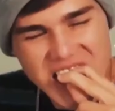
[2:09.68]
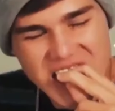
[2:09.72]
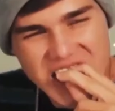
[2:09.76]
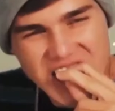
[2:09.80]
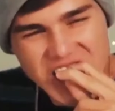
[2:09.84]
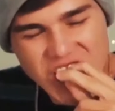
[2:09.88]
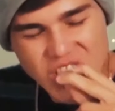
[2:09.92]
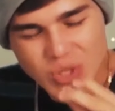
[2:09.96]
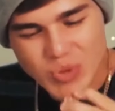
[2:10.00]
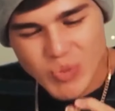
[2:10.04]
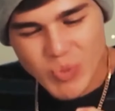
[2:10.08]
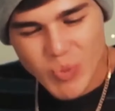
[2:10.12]
the
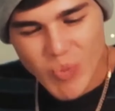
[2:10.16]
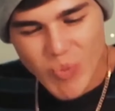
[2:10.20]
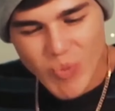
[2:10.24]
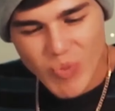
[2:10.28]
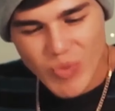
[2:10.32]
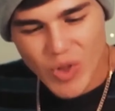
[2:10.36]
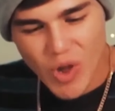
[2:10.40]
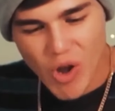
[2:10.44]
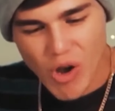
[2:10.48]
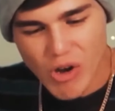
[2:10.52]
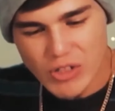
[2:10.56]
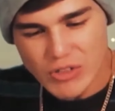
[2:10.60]
rumor
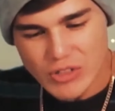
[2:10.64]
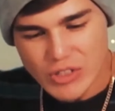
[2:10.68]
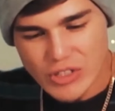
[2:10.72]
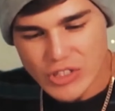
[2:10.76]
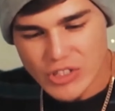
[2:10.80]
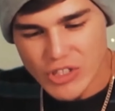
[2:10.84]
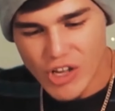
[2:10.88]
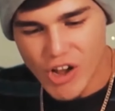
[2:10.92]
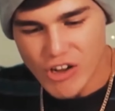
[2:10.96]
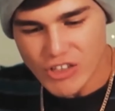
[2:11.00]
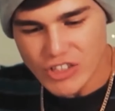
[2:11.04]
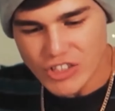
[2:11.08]
started,
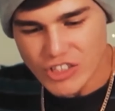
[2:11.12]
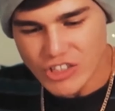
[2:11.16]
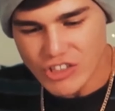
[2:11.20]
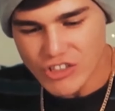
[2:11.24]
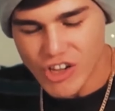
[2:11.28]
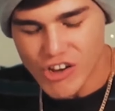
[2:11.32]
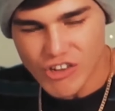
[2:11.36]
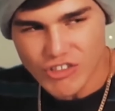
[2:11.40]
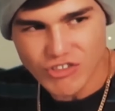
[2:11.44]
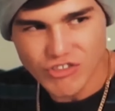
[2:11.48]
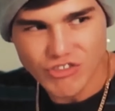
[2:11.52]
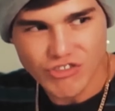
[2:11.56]
we
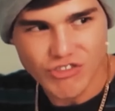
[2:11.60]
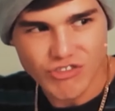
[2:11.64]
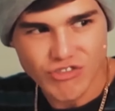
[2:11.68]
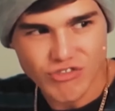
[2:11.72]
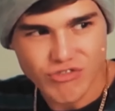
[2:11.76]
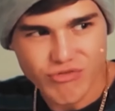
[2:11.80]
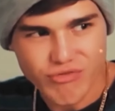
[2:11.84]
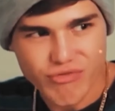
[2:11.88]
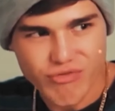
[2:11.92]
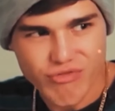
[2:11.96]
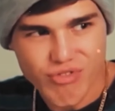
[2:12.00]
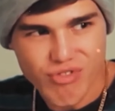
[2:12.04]
still have a
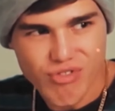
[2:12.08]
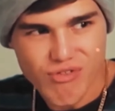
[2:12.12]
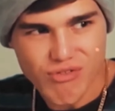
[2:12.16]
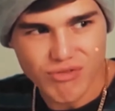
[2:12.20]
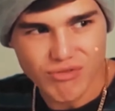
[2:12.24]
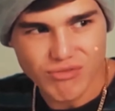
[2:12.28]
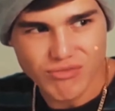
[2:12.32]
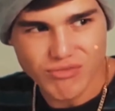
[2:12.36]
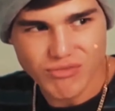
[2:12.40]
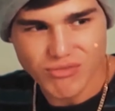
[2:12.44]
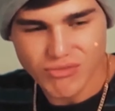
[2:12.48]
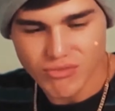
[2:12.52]
few
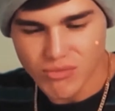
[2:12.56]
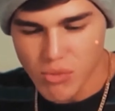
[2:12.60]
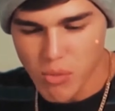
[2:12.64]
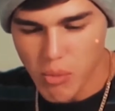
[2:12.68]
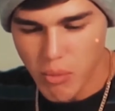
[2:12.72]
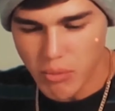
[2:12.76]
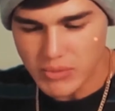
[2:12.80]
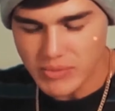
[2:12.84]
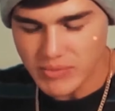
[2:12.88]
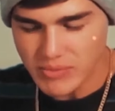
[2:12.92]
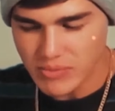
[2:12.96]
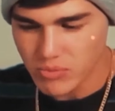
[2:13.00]
questions to
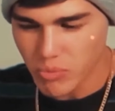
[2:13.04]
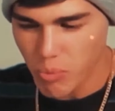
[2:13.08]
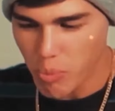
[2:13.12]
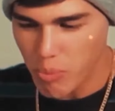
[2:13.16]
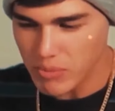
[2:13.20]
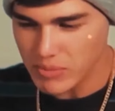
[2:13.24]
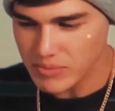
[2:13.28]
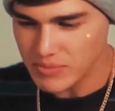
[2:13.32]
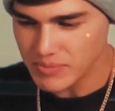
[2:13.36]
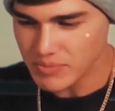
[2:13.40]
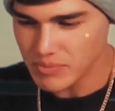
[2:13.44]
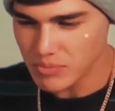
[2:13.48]
answer.
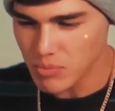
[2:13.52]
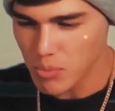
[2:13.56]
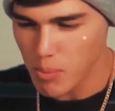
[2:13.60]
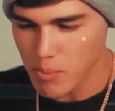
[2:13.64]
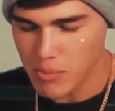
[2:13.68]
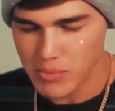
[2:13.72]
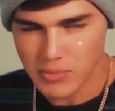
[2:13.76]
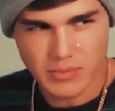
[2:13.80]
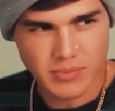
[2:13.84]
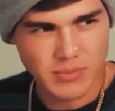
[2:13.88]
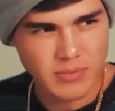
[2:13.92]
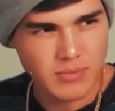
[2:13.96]
The
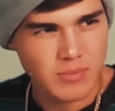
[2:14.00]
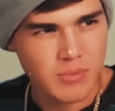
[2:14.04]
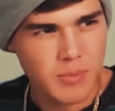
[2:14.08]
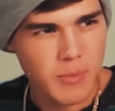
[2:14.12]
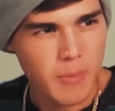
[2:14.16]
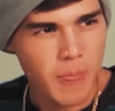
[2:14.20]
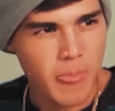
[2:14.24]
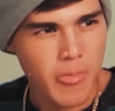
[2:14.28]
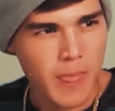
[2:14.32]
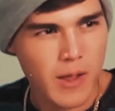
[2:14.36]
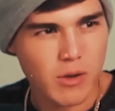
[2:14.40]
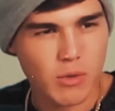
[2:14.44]
first is,
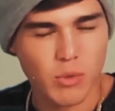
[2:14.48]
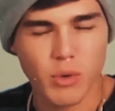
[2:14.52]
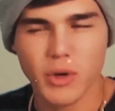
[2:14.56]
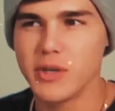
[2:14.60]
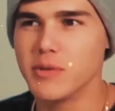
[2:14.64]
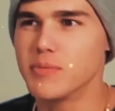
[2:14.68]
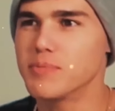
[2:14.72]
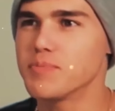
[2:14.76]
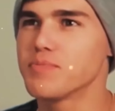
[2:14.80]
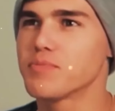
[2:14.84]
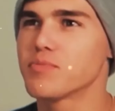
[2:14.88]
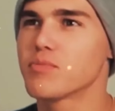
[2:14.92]
why would
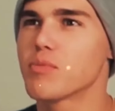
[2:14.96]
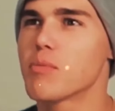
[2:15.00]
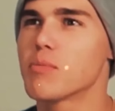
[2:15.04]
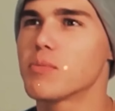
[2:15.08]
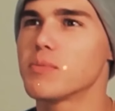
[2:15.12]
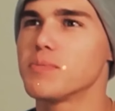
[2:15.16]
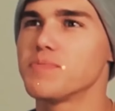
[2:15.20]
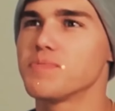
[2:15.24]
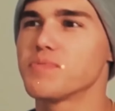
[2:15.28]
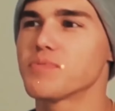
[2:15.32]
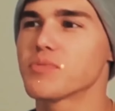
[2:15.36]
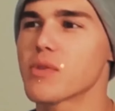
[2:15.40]
Zack be
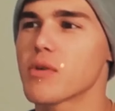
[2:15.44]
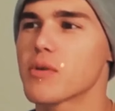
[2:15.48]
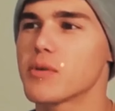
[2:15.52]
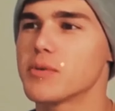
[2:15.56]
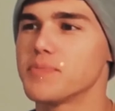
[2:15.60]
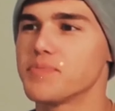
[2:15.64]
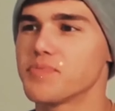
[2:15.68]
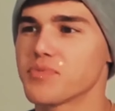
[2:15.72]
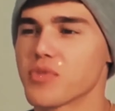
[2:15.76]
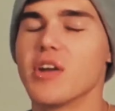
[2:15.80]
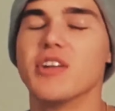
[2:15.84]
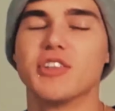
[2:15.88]
dating
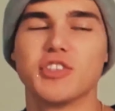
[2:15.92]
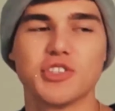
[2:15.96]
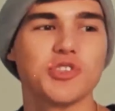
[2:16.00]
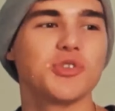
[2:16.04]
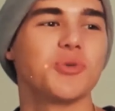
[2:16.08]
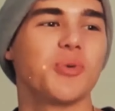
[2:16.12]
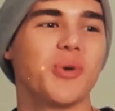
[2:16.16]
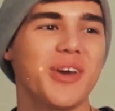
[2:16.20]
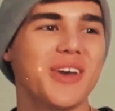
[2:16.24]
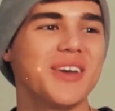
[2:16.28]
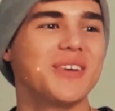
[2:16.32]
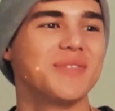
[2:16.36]
Mackenzie Turner in